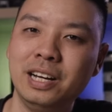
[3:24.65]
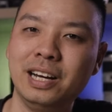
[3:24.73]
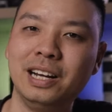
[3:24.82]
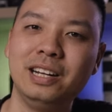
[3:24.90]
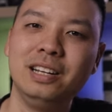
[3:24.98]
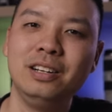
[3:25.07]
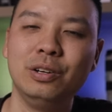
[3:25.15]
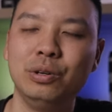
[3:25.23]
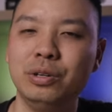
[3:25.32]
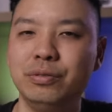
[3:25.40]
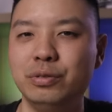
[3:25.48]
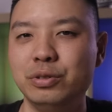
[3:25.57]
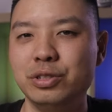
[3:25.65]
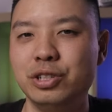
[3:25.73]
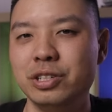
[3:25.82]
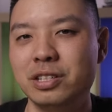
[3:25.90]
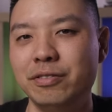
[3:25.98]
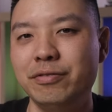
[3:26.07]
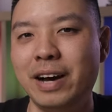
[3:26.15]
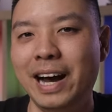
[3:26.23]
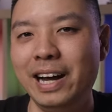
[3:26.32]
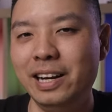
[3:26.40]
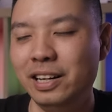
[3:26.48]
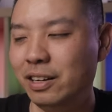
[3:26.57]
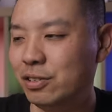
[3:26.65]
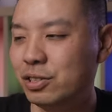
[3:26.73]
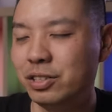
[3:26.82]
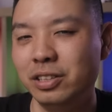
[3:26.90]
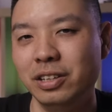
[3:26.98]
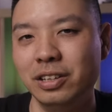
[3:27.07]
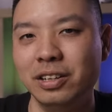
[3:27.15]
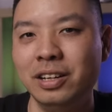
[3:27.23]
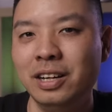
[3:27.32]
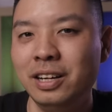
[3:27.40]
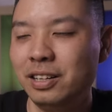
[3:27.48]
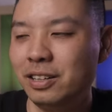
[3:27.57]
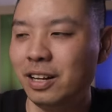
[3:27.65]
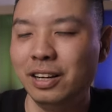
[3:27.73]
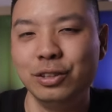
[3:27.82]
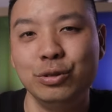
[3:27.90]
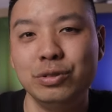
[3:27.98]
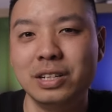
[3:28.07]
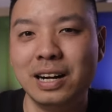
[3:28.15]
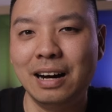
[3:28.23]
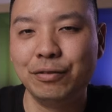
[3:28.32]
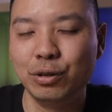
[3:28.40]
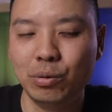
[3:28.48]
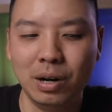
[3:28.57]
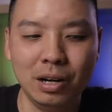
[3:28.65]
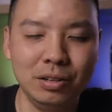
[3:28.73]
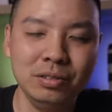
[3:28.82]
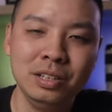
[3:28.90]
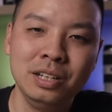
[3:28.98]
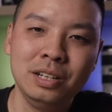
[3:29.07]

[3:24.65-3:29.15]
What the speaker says: and I didn't know if it was just a fad and I was gonna not use it after a while,